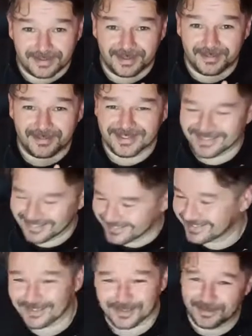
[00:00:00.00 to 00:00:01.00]

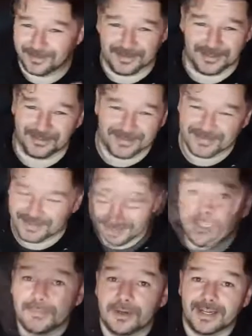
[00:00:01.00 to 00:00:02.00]
it's cool. It's Fact
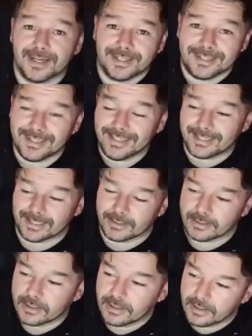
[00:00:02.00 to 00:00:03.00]
number 19.
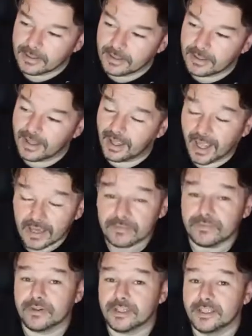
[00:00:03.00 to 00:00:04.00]

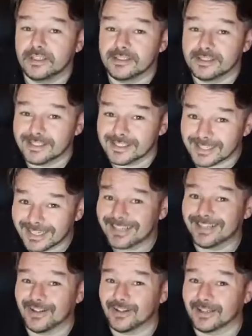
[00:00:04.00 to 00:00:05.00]
Every
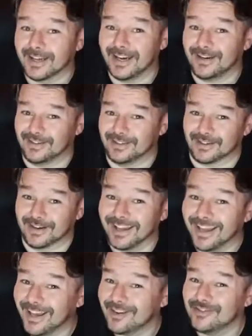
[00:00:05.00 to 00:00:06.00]
single character,
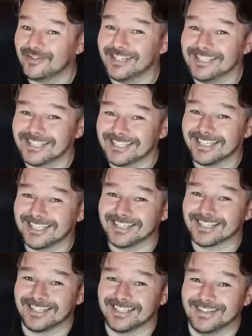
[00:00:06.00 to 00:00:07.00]
every single
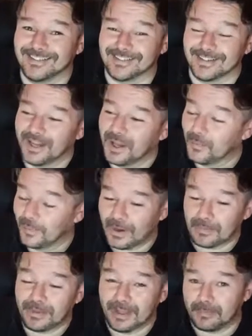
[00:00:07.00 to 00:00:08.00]
character, whether it
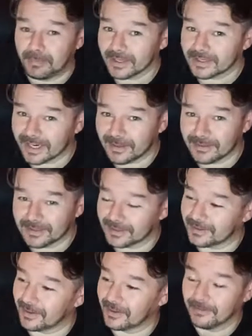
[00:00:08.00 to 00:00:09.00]
be a big character
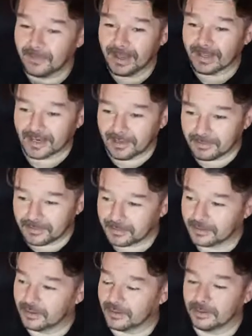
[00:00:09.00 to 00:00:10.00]
or a main character
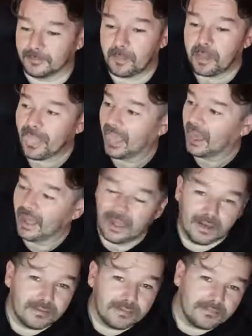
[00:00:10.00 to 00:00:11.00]
or a
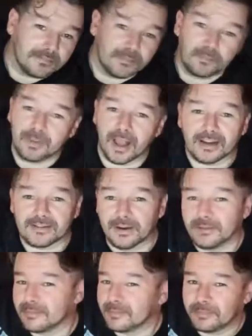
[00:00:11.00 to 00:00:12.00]

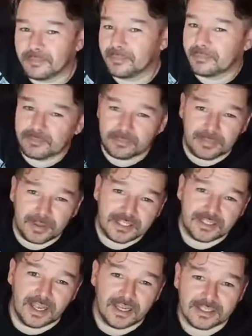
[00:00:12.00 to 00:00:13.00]
background pissy
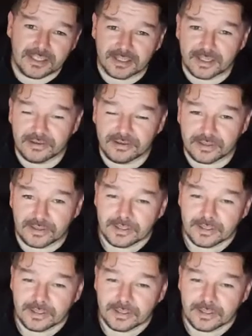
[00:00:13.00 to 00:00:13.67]
ass of the character,